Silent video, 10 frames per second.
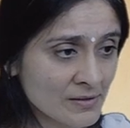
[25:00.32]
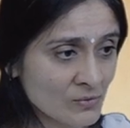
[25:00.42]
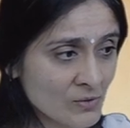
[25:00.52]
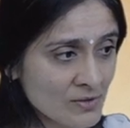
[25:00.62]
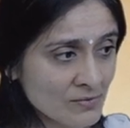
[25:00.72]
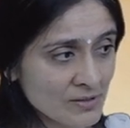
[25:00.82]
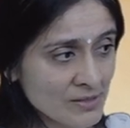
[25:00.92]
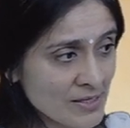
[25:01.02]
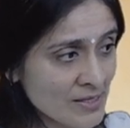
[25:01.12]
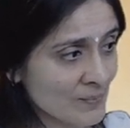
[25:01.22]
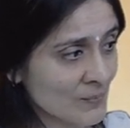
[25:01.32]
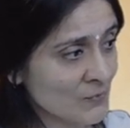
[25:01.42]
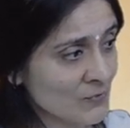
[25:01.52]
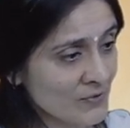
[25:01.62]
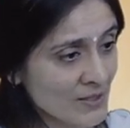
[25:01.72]
whatever
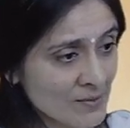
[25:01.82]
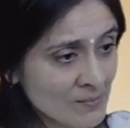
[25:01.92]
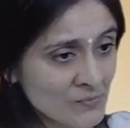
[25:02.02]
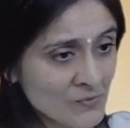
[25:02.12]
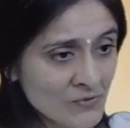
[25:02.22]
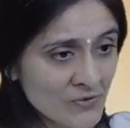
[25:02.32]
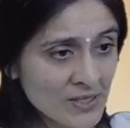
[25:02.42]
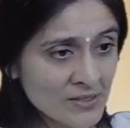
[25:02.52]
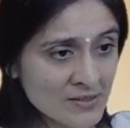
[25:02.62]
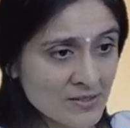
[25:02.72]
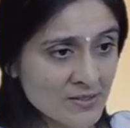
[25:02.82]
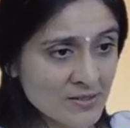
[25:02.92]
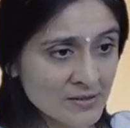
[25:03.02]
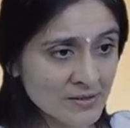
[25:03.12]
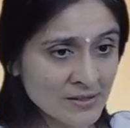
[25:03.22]
name, fame, friends,